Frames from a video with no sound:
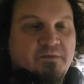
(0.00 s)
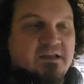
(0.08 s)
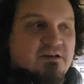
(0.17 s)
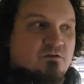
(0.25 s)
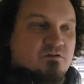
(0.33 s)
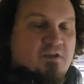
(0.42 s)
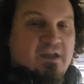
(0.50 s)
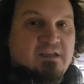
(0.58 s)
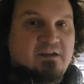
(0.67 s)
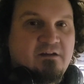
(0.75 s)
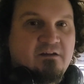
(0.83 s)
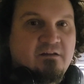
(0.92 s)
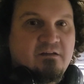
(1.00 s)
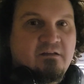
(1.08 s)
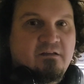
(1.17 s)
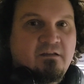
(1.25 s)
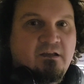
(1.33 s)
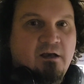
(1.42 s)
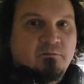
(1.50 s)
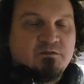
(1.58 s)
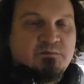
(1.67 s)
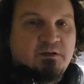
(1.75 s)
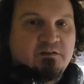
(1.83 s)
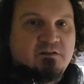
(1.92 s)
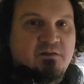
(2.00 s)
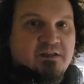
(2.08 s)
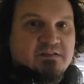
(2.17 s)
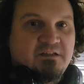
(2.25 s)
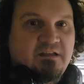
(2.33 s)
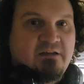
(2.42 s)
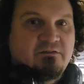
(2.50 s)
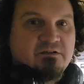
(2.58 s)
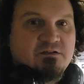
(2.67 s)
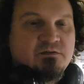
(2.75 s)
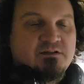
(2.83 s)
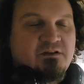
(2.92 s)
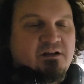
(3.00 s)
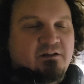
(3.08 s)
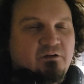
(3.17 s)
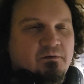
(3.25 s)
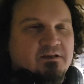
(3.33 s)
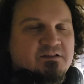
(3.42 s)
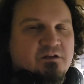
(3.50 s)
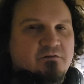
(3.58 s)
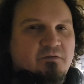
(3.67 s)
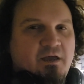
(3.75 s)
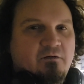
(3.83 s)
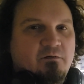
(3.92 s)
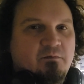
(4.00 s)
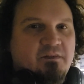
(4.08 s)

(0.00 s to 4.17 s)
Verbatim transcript: The indoor track here um, was built in 2011, so we still got a little ways to go for that one.